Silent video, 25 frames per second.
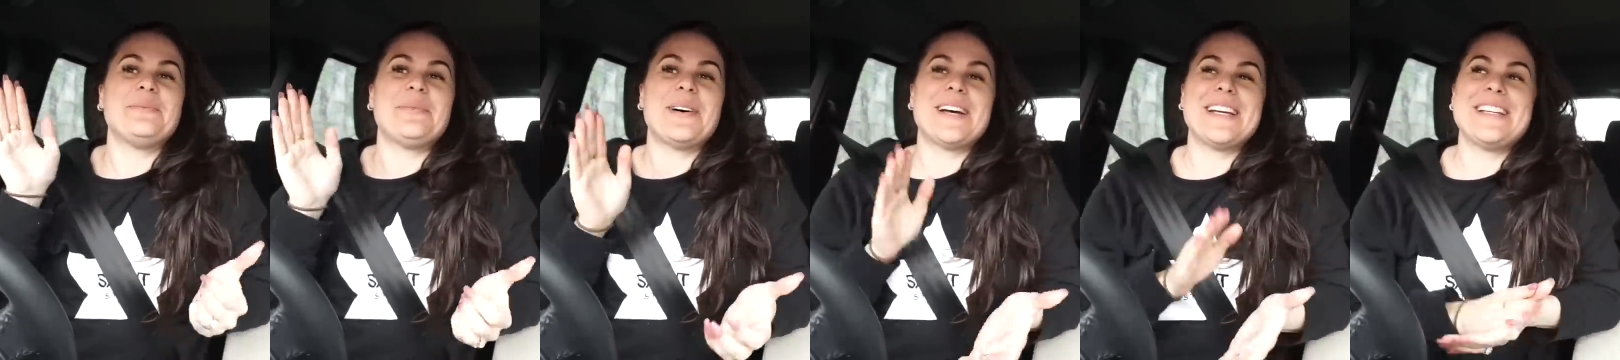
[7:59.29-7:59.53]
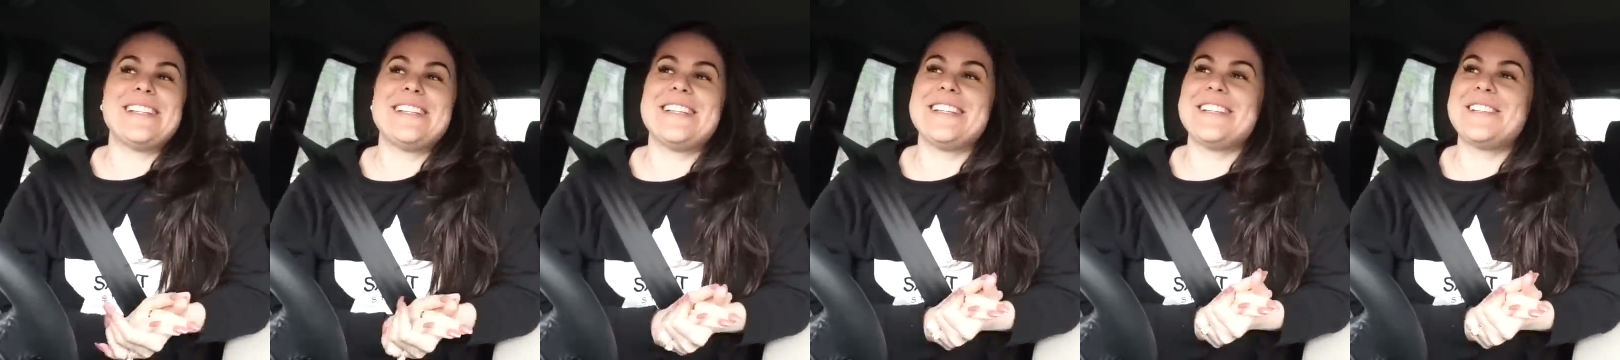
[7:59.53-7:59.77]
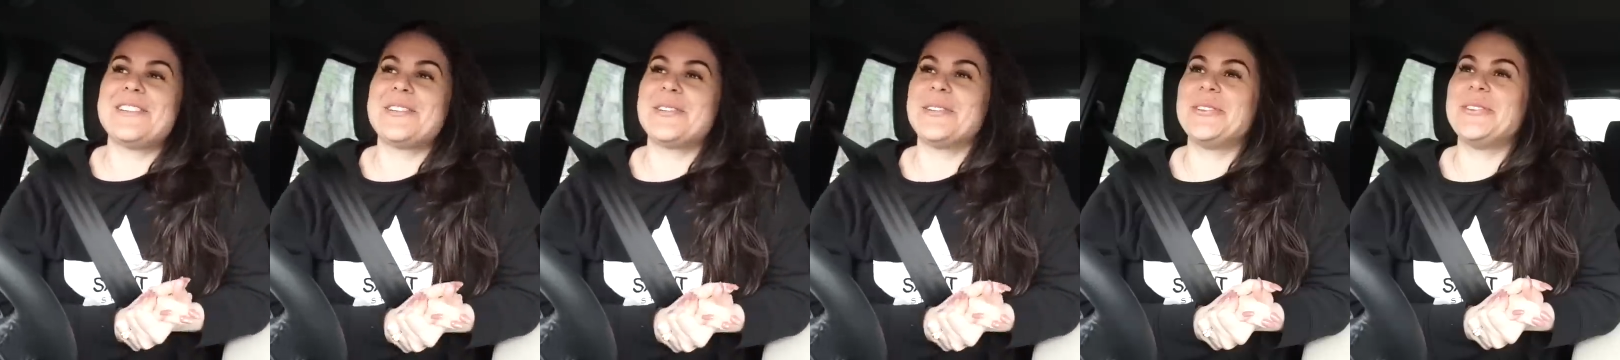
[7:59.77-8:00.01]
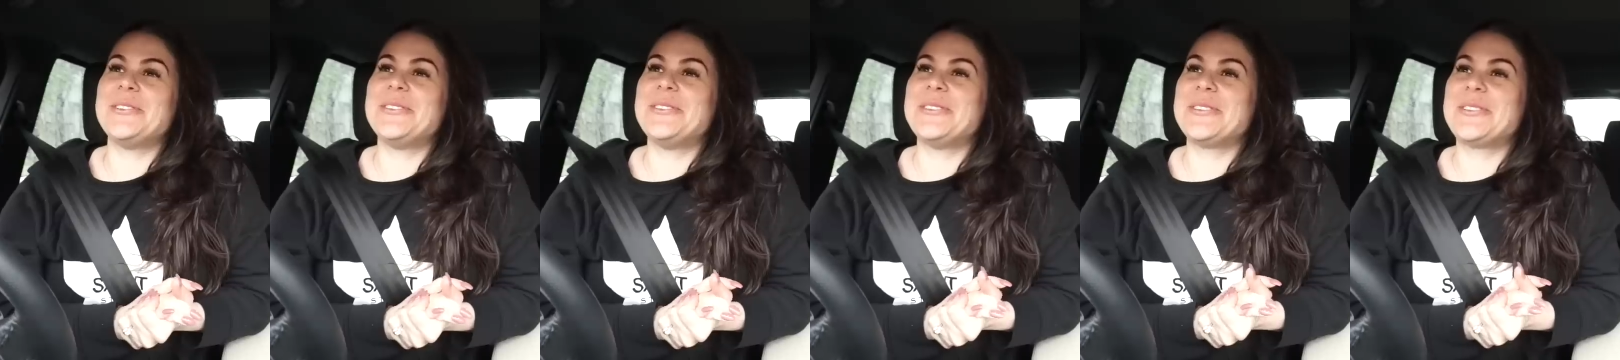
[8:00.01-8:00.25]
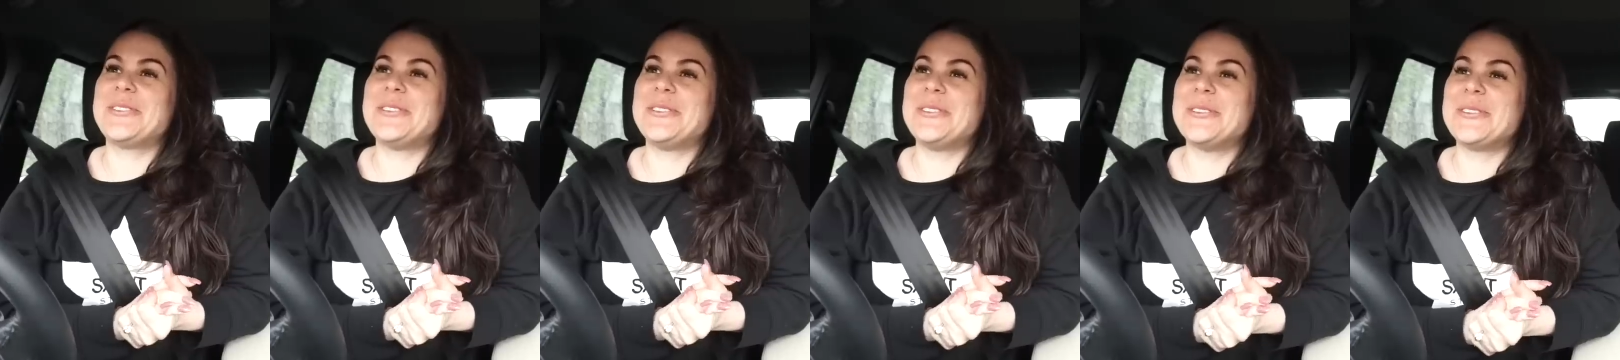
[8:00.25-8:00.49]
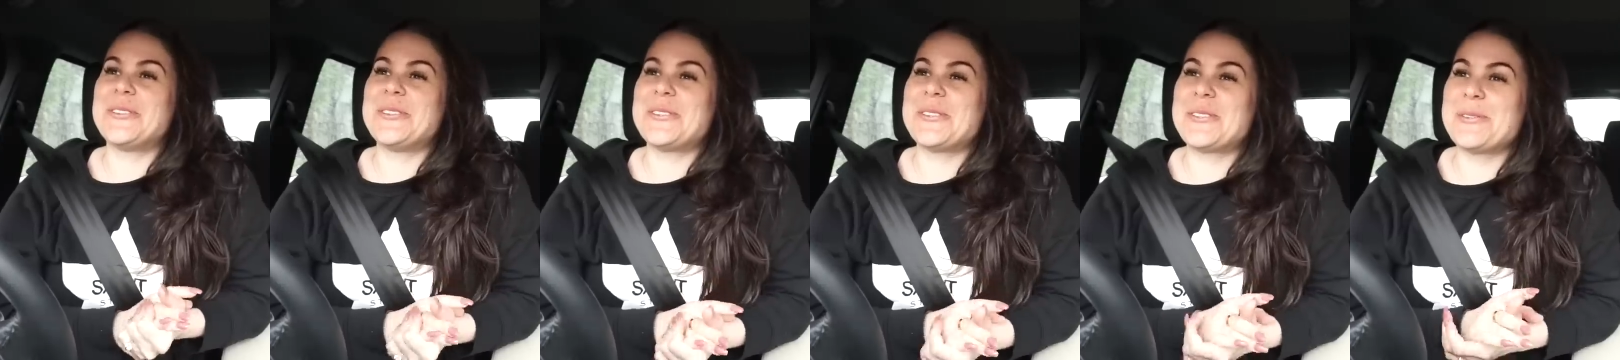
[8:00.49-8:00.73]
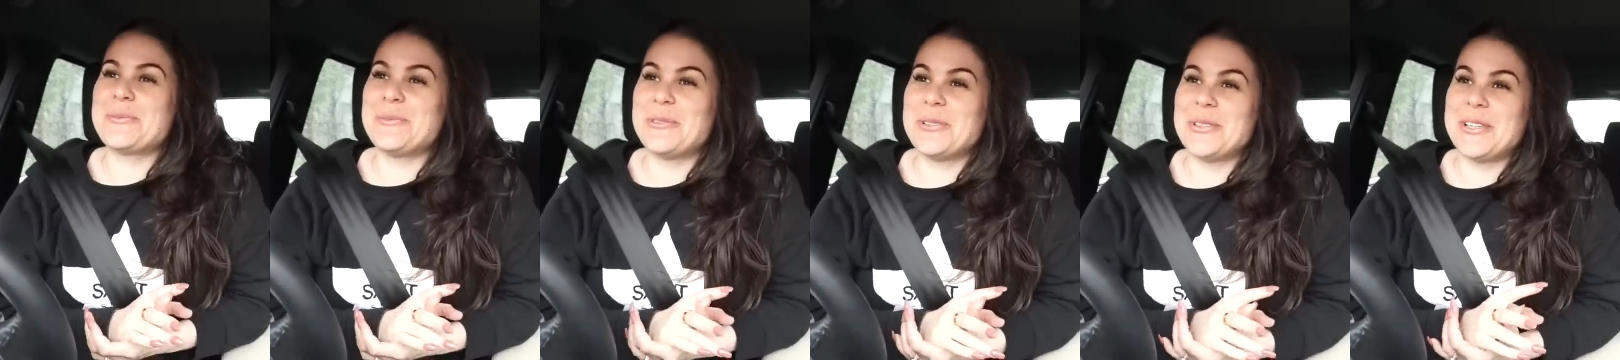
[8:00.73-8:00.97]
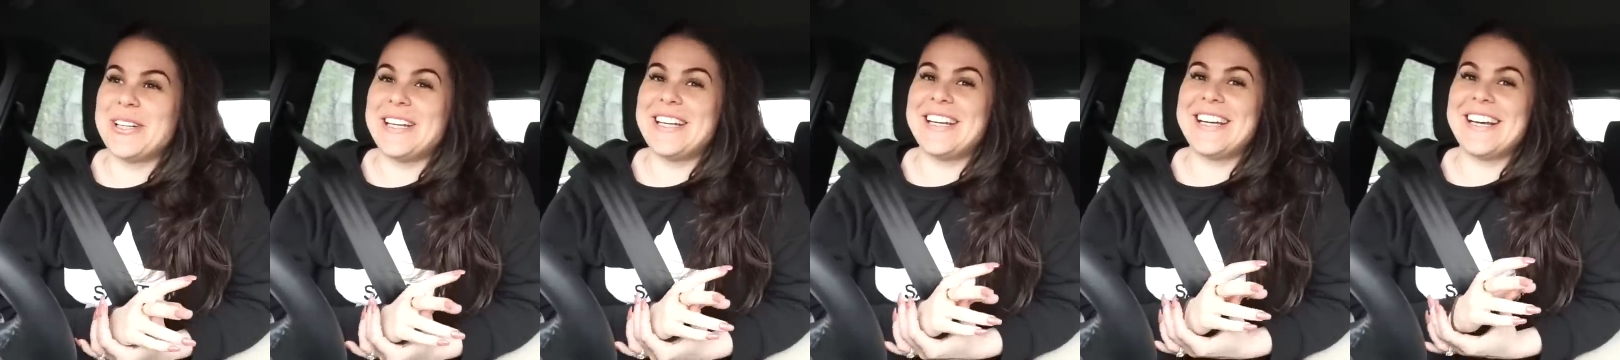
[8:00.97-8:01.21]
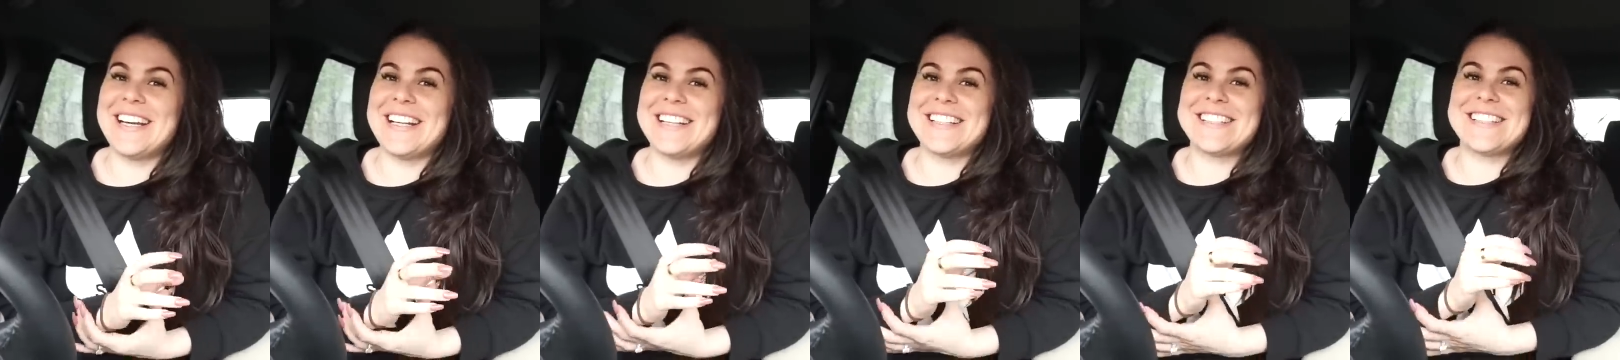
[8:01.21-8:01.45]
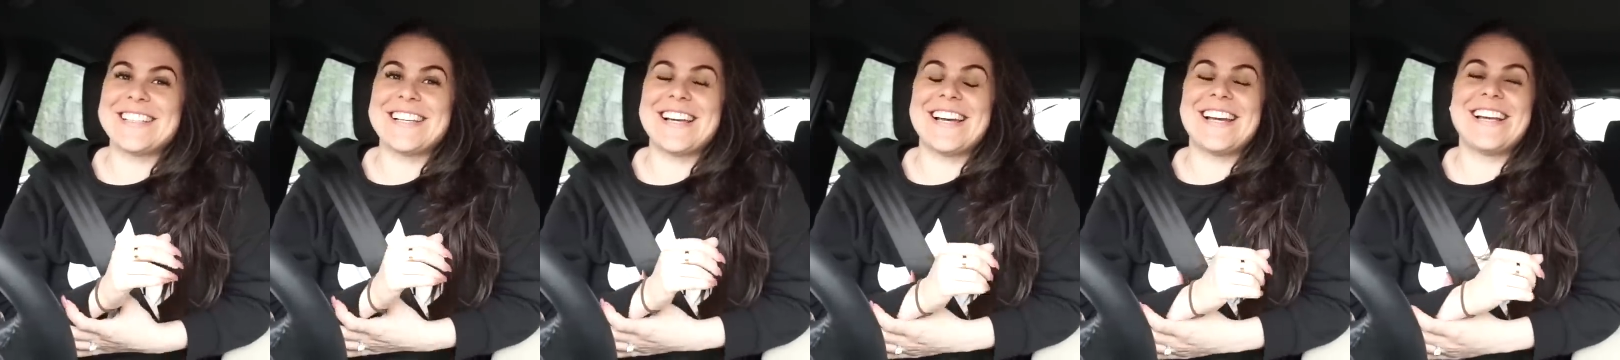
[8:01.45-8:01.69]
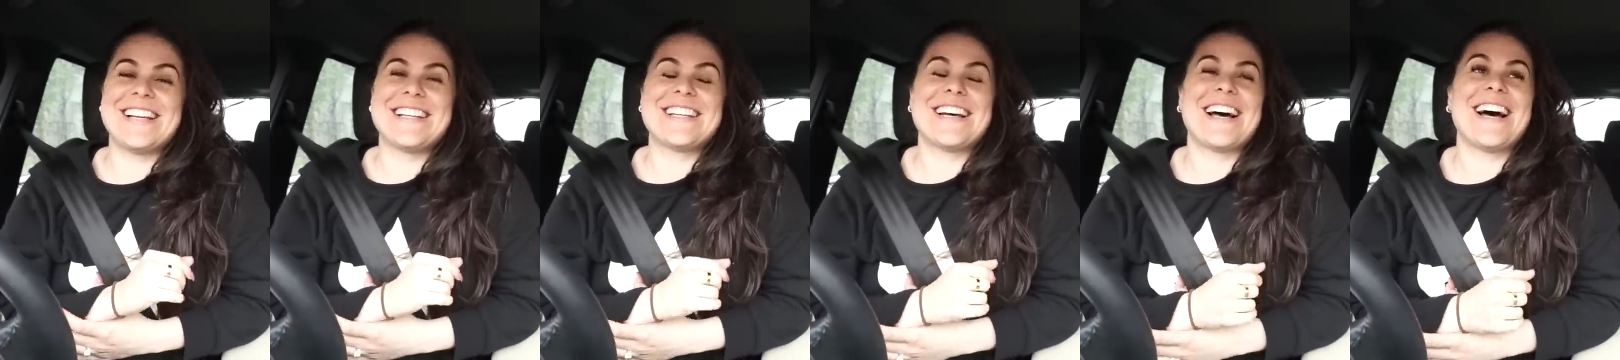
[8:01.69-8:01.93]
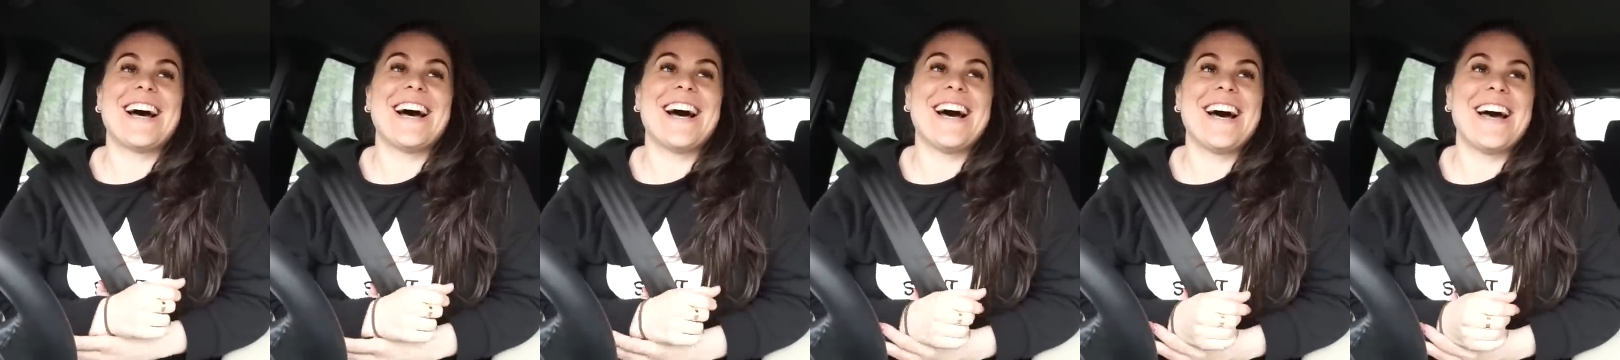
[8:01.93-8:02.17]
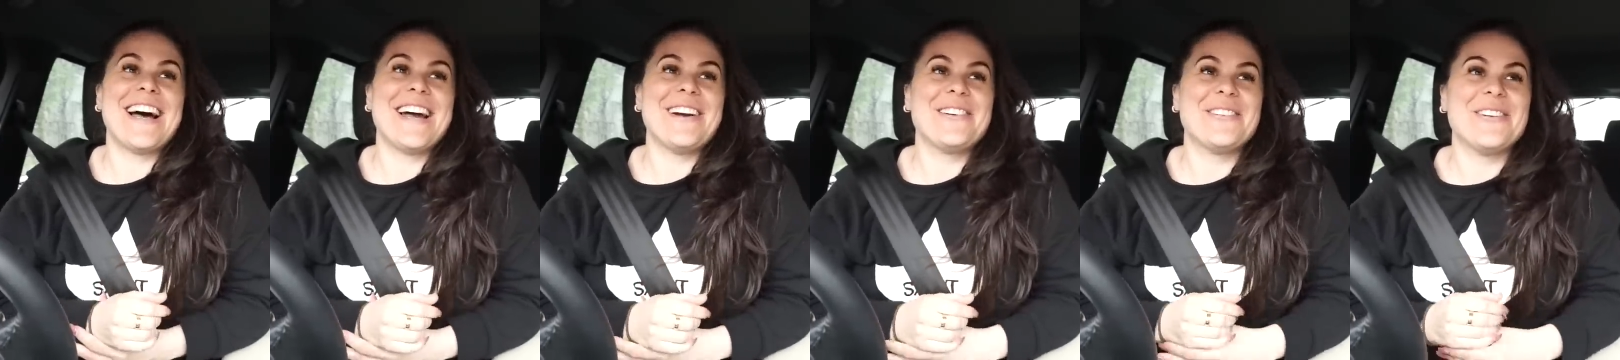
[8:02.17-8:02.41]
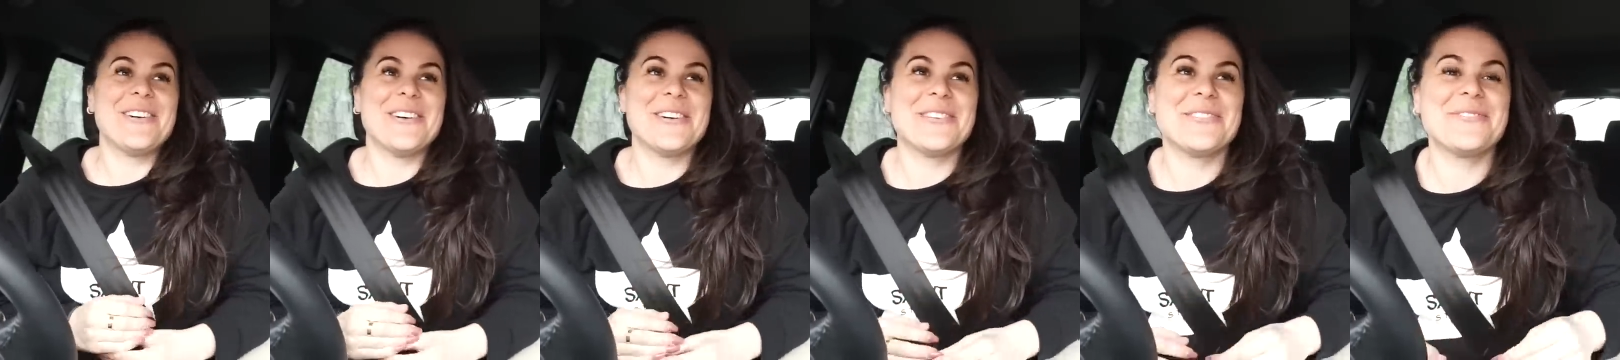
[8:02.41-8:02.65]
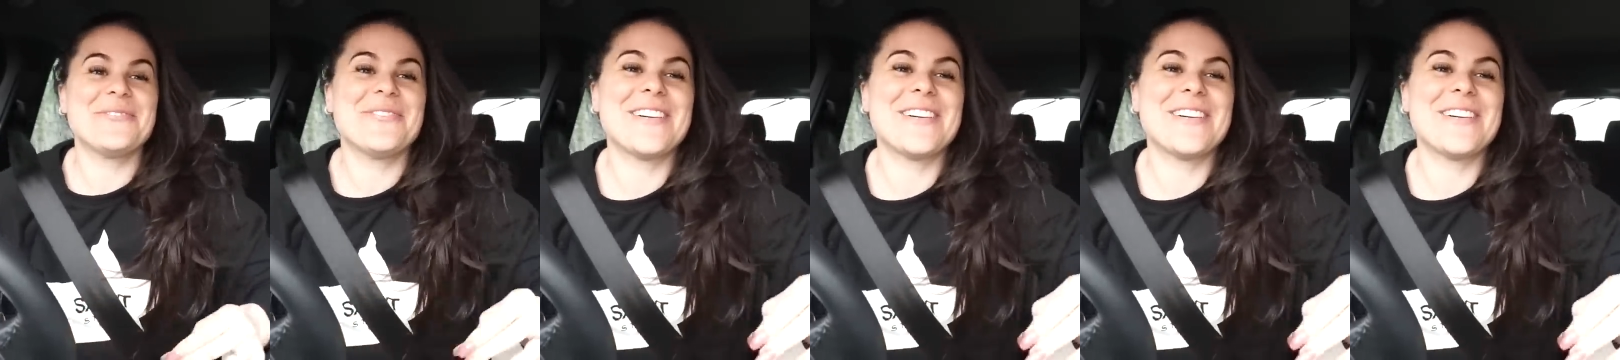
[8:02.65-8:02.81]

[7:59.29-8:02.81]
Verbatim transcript: my sister-in-law called this morning and said, I want